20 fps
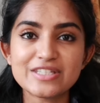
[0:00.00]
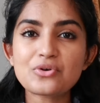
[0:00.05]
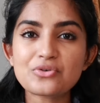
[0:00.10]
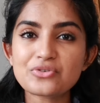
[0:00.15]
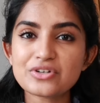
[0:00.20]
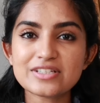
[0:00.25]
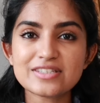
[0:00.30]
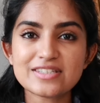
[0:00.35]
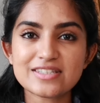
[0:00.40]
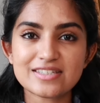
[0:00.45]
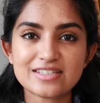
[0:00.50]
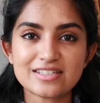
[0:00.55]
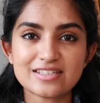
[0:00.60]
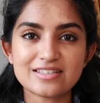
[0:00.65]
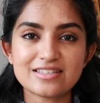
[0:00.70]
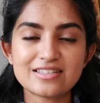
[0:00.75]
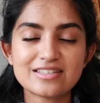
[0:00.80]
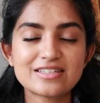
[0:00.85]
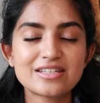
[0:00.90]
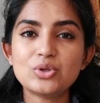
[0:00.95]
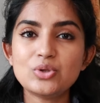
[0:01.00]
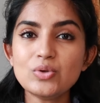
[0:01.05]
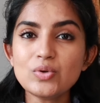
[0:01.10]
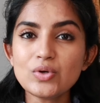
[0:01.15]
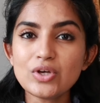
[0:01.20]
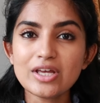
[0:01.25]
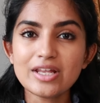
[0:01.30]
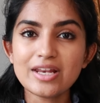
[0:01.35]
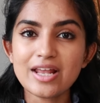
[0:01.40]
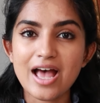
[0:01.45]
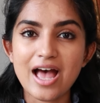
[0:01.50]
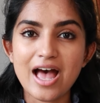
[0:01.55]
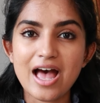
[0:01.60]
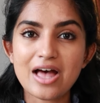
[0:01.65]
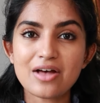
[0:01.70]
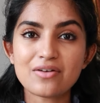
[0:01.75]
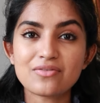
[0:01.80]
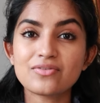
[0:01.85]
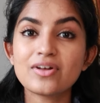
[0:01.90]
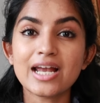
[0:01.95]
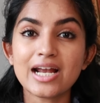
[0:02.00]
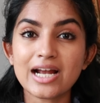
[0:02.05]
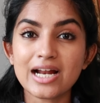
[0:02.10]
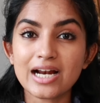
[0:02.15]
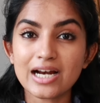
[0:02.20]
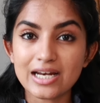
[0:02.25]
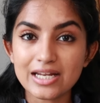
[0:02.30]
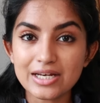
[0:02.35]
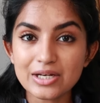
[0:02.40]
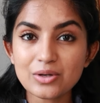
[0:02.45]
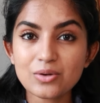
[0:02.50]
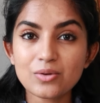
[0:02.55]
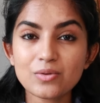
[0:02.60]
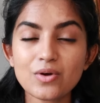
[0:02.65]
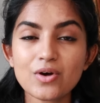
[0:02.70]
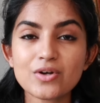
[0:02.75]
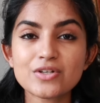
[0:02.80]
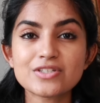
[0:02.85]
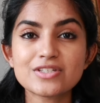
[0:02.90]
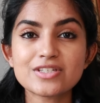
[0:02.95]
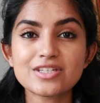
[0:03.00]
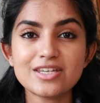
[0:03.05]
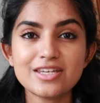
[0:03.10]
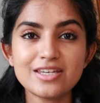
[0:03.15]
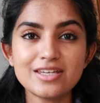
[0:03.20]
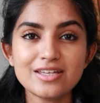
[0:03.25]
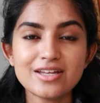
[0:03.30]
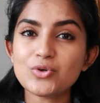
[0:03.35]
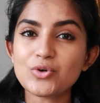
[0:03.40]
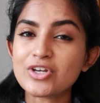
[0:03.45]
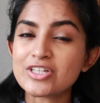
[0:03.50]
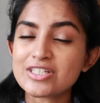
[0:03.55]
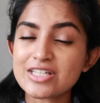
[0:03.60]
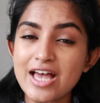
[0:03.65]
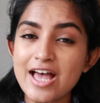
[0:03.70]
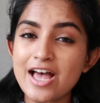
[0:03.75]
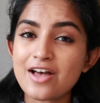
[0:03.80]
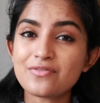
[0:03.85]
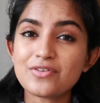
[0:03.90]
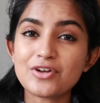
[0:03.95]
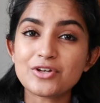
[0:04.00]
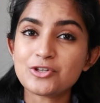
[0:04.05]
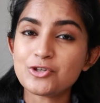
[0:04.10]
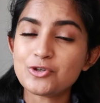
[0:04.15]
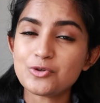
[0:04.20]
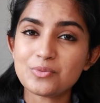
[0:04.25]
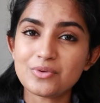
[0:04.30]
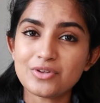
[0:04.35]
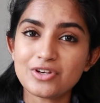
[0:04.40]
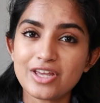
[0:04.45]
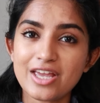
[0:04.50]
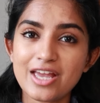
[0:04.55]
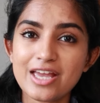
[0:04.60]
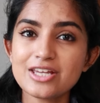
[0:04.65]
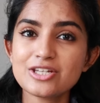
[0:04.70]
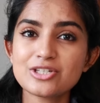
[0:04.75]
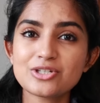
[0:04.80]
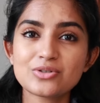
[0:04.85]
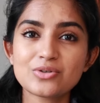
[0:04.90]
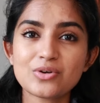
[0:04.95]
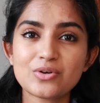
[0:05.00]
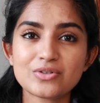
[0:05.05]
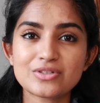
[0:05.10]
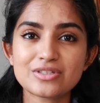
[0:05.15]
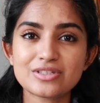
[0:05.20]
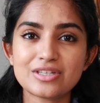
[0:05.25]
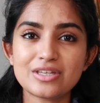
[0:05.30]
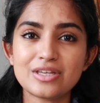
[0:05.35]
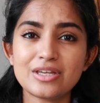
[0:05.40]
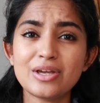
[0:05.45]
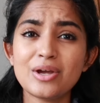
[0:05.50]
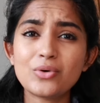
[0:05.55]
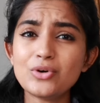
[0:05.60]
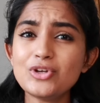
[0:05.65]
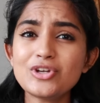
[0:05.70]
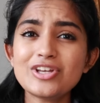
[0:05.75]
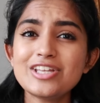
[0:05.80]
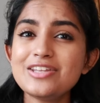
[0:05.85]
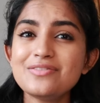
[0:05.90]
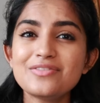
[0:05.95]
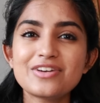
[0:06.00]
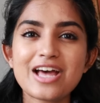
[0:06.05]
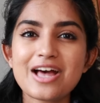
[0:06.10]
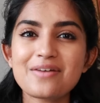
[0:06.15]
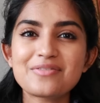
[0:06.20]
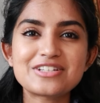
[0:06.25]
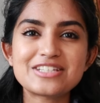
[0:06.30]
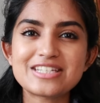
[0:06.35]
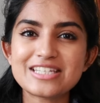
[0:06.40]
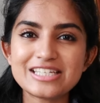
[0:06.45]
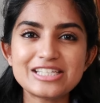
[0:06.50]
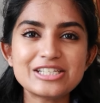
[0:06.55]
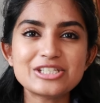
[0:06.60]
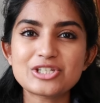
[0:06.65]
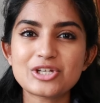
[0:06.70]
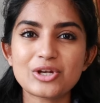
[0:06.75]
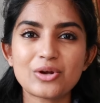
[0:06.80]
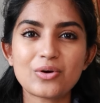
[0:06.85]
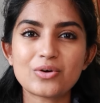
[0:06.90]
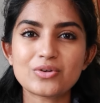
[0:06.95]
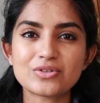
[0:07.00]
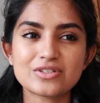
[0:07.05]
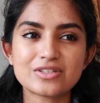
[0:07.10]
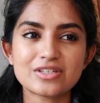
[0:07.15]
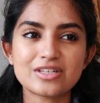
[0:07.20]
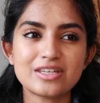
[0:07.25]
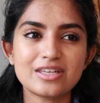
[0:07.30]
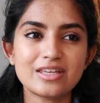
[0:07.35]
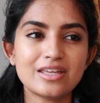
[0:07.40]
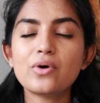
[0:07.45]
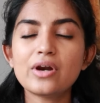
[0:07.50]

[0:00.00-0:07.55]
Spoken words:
For instance, you could have a clinical OSCE, you could have a communication OSCE, or you can even have a teaching OSCE.